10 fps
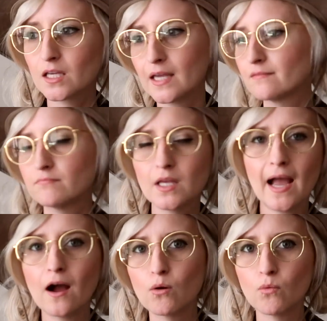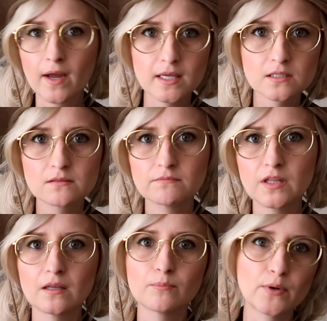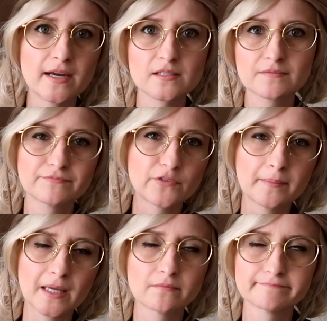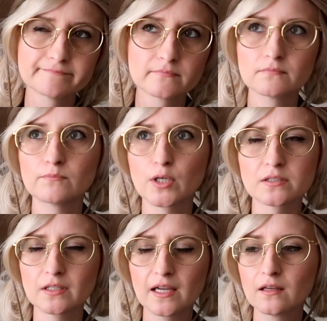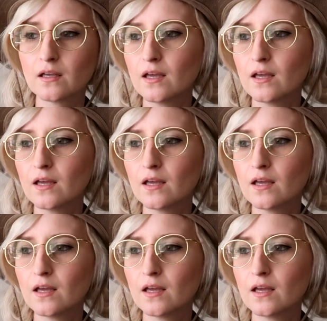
it outweighs the price for me personally.